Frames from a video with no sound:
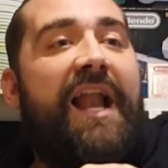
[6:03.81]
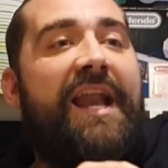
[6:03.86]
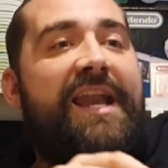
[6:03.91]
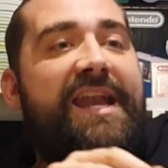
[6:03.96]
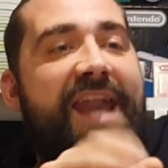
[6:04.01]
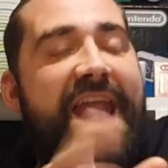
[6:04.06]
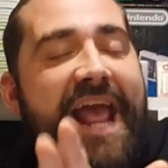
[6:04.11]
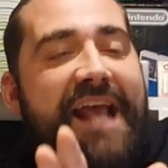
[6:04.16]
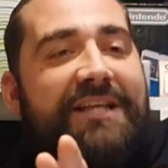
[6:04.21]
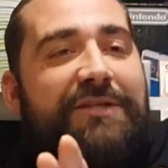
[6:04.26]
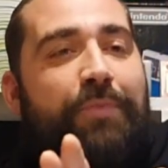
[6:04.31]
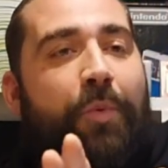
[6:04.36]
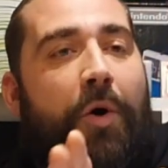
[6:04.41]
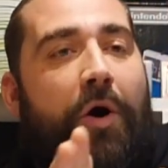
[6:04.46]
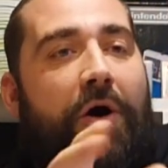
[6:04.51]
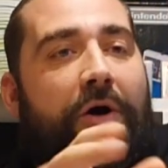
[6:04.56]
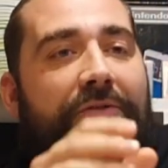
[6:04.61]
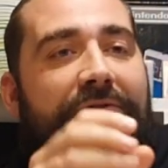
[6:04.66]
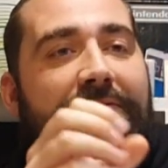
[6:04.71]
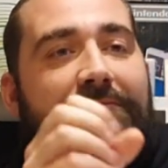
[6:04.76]
Next
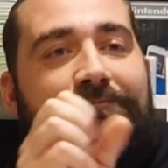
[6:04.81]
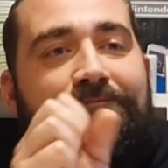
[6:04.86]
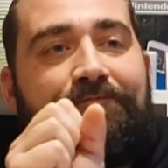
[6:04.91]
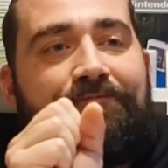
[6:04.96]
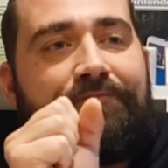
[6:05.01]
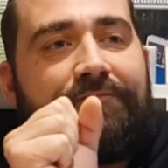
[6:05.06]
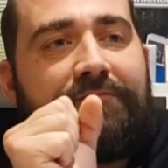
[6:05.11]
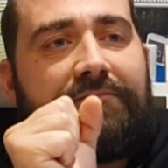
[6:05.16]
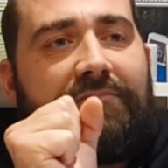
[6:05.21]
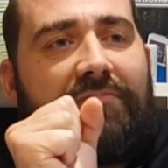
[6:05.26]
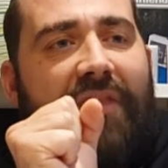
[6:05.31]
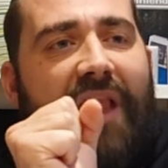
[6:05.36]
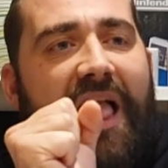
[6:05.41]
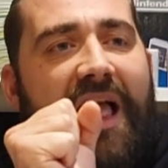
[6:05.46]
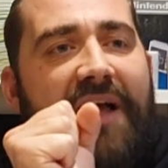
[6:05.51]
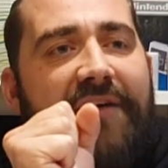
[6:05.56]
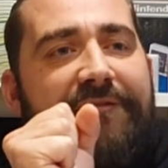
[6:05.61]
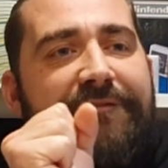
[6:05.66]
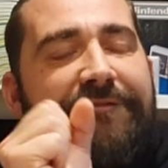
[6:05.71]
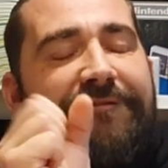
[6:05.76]
one,
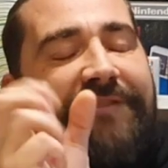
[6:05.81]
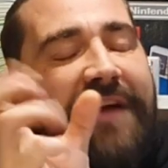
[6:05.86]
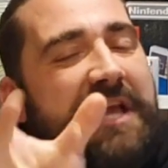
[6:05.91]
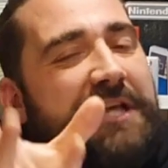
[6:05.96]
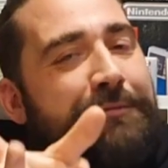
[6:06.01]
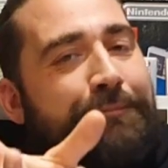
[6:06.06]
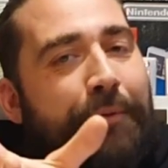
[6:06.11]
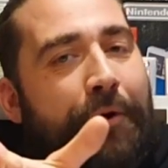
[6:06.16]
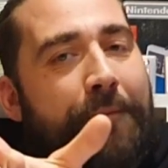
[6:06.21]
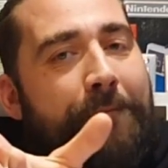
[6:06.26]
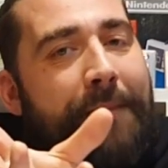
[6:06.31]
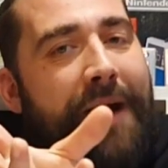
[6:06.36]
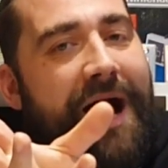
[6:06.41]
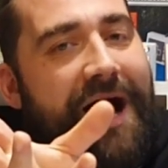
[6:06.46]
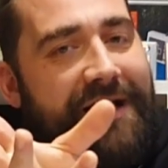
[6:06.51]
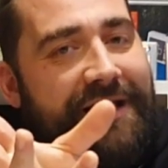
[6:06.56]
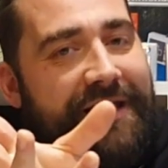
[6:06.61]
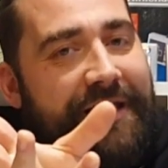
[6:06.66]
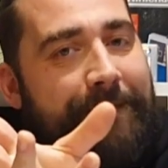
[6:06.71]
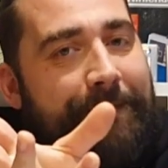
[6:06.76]
Facebook
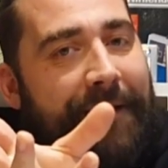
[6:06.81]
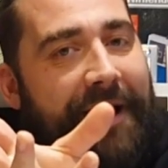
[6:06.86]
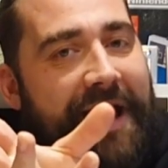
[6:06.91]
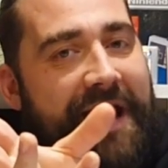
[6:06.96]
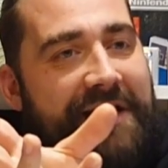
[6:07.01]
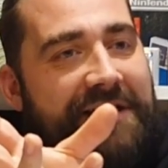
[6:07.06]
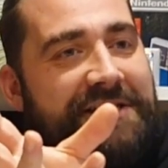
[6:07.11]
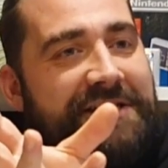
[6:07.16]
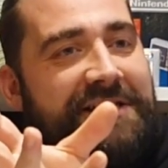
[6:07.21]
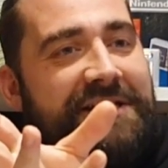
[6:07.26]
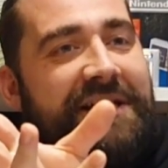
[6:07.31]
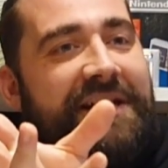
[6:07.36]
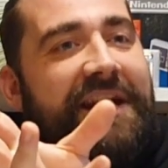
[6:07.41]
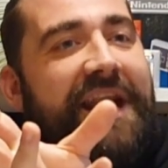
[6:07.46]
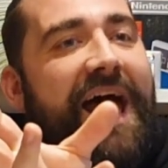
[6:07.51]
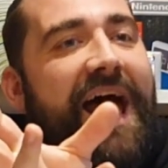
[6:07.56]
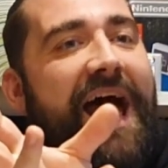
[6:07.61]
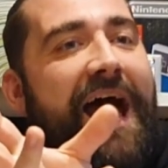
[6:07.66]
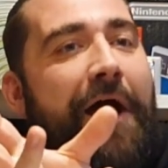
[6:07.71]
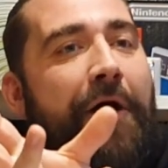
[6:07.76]
Marketplace.
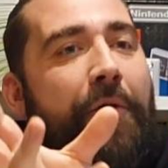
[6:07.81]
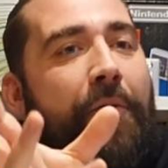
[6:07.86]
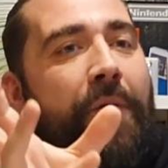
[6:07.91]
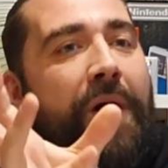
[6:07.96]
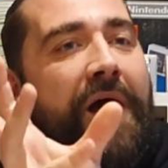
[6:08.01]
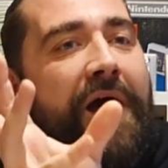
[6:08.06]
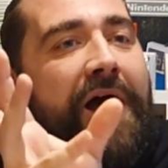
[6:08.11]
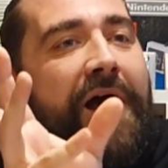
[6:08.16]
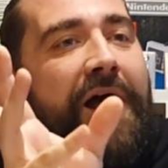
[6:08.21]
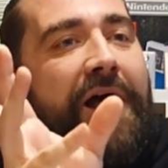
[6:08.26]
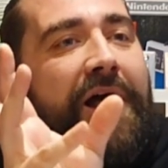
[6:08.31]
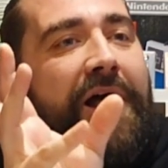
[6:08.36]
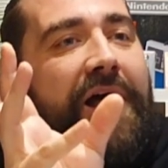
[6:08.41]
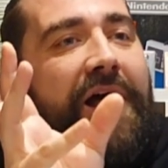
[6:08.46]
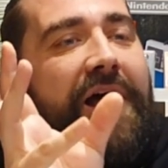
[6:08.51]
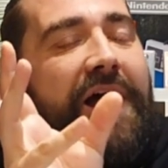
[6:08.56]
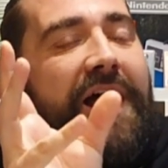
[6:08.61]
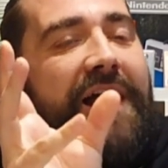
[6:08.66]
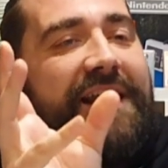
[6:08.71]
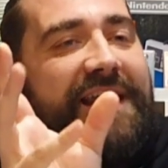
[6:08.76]
Now,
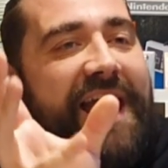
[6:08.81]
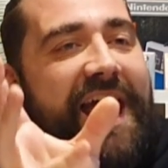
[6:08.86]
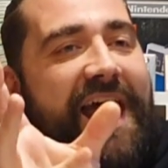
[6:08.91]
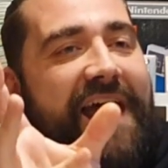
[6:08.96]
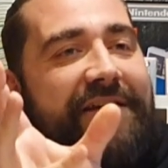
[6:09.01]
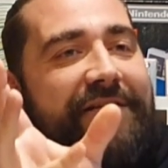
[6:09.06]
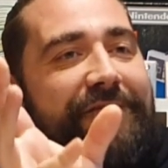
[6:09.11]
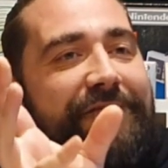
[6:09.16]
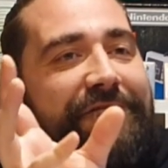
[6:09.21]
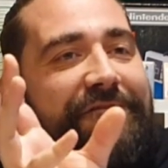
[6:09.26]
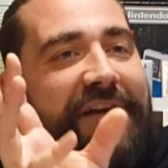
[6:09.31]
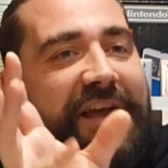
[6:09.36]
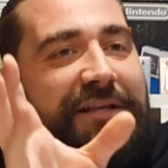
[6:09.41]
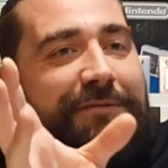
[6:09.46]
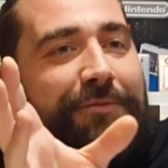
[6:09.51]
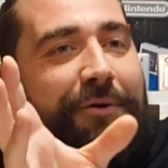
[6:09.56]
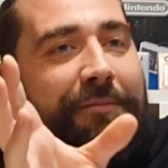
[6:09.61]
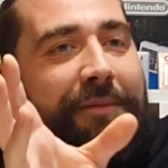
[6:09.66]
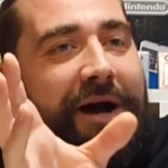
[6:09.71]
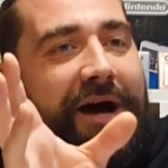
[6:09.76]
again,
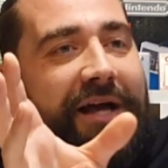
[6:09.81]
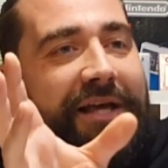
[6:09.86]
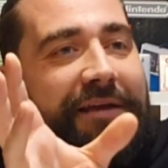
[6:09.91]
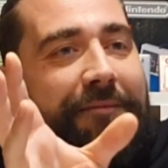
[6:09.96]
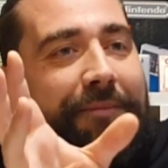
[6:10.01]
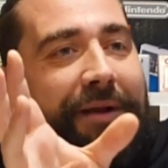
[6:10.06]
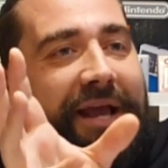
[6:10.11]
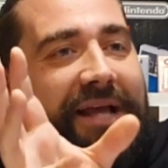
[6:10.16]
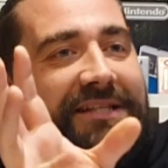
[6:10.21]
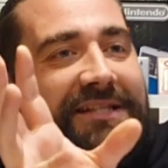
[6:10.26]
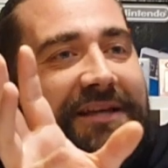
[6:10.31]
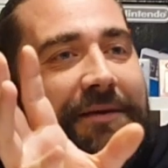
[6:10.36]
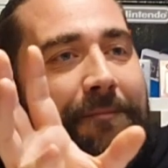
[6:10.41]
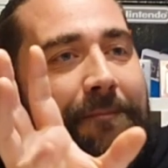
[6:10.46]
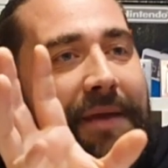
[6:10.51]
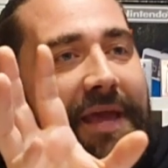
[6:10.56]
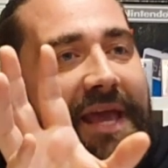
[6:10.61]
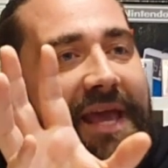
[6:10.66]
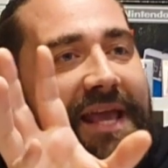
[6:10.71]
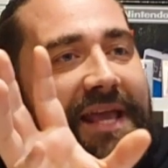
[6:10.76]
Facebook Marketplace can
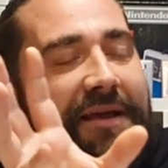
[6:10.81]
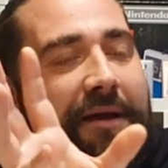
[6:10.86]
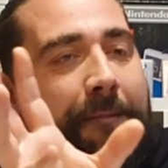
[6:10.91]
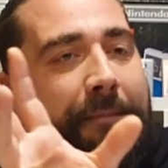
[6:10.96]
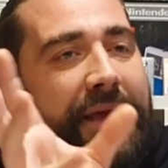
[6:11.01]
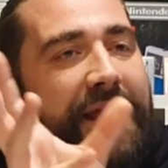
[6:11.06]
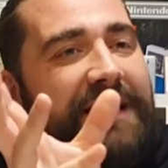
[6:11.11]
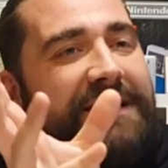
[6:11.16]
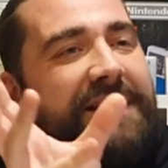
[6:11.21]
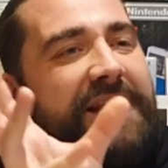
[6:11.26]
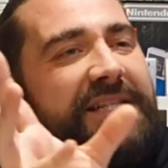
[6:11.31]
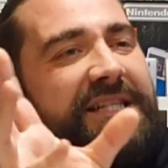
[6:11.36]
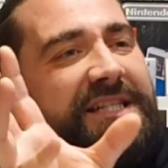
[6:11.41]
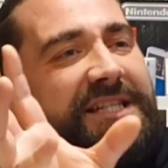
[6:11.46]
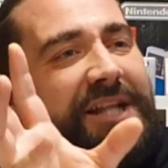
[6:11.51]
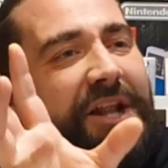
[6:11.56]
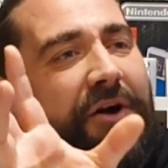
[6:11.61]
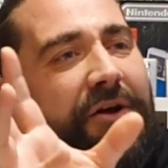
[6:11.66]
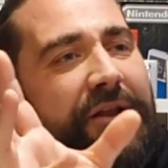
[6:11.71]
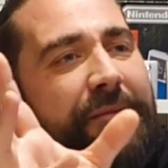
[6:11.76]
be it's
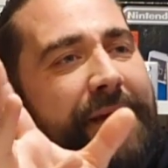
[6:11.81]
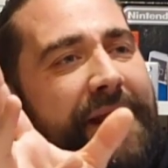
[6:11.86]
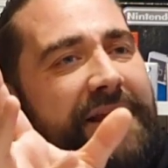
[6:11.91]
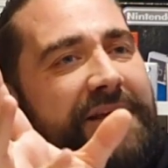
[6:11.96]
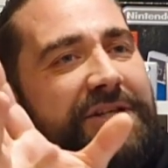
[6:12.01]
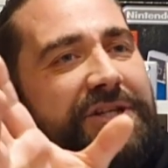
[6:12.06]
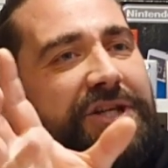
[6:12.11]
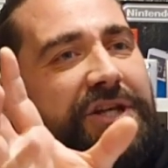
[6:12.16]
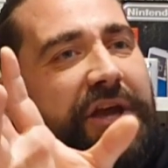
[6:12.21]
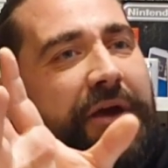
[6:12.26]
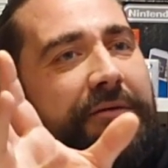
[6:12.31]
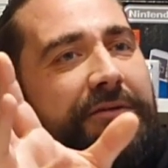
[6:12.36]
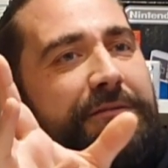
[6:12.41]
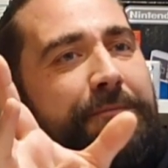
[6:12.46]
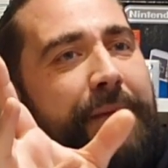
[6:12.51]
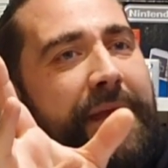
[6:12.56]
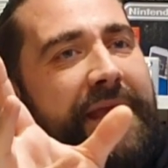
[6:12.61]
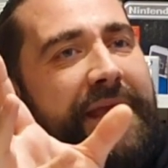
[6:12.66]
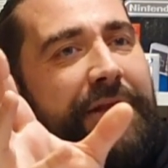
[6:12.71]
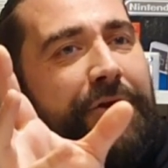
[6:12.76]
slightly better because you're going to
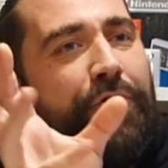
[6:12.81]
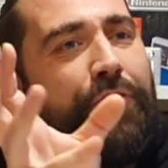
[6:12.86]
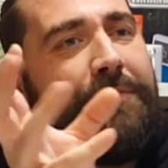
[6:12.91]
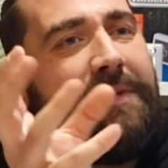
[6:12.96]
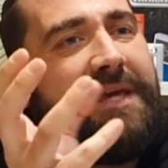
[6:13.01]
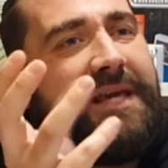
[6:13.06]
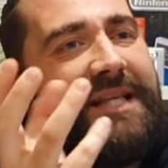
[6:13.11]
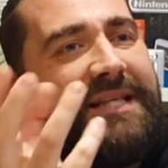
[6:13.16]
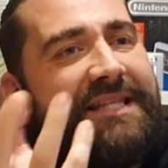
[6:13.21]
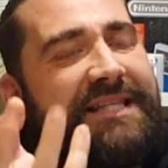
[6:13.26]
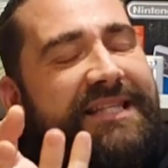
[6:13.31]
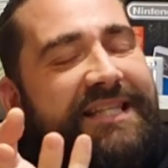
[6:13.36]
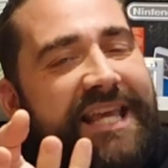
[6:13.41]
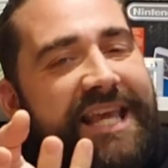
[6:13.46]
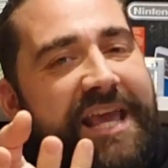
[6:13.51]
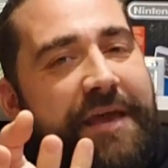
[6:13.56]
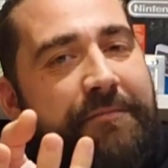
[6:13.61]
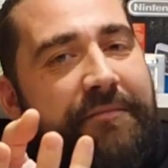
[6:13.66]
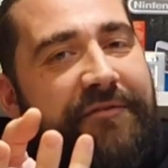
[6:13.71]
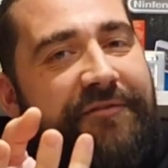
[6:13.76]
pick it up. You can
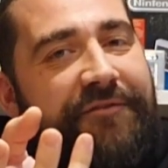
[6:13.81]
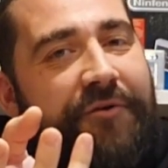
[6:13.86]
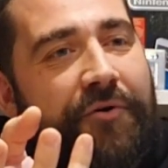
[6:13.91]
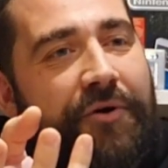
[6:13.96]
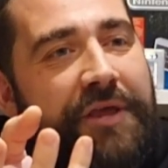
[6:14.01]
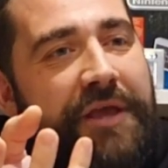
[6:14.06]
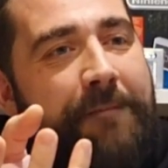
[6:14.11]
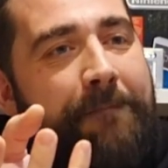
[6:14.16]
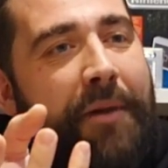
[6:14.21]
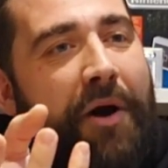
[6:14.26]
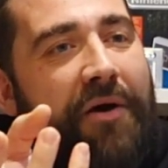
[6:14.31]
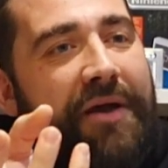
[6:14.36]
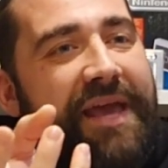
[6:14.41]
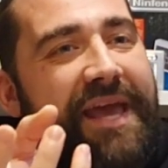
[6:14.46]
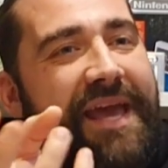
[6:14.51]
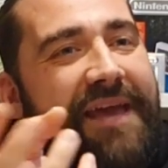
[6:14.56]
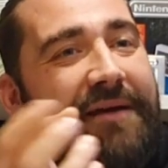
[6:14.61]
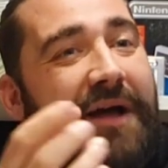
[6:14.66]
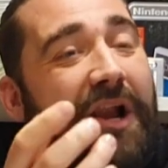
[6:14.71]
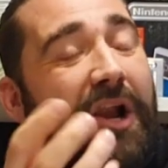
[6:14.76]
see it before you buy
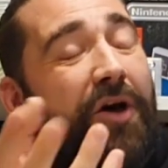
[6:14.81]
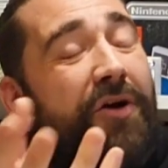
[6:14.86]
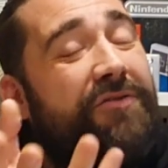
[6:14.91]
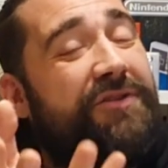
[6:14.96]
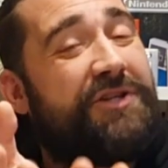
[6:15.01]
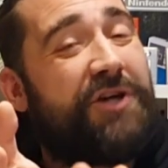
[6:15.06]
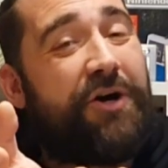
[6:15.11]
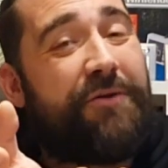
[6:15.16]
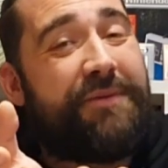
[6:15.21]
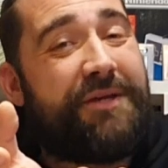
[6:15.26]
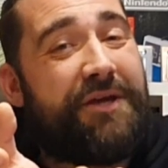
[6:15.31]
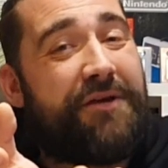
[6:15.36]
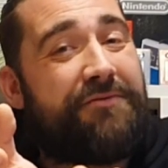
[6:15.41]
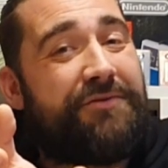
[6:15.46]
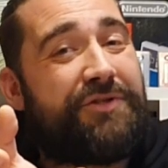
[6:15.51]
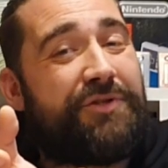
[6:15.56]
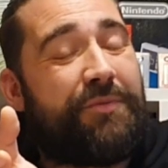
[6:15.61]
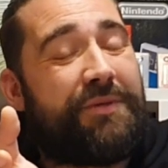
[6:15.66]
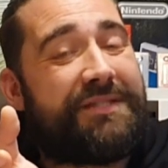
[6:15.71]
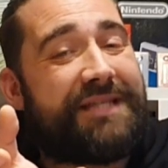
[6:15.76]
it. A lot of the time you go to
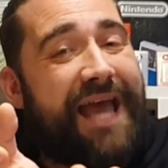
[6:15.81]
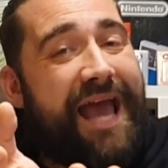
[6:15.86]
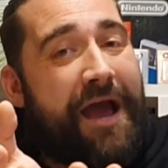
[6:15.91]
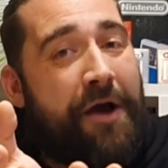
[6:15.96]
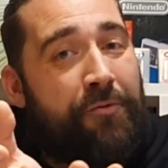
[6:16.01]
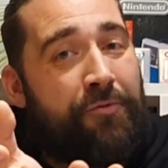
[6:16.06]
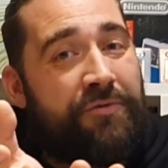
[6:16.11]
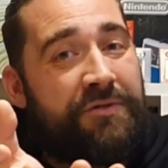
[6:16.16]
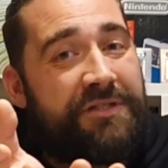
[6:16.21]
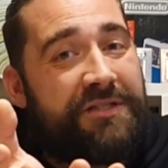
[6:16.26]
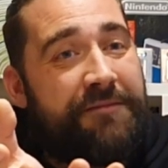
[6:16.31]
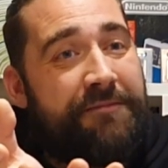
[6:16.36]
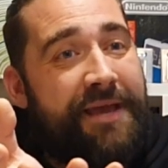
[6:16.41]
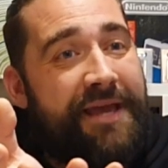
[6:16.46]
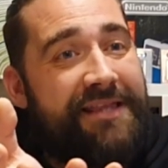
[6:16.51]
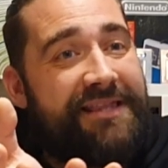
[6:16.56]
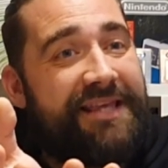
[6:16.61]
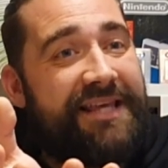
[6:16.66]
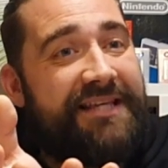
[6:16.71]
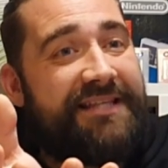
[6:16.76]
someone's house to
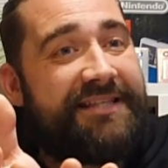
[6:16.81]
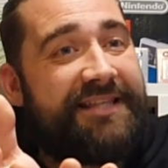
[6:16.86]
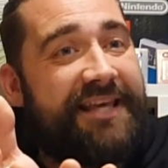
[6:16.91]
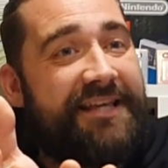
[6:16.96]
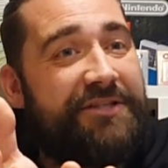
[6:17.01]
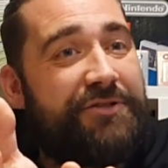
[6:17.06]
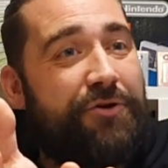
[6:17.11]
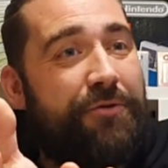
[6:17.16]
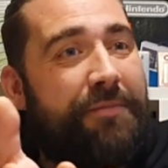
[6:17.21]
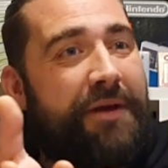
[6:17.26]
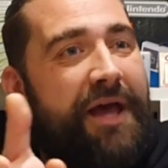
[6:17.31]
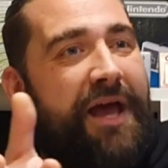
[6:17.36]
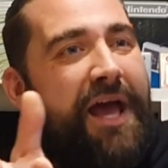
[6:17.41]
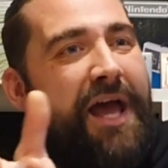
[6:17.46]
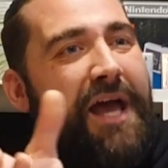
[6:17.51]
pick these things up.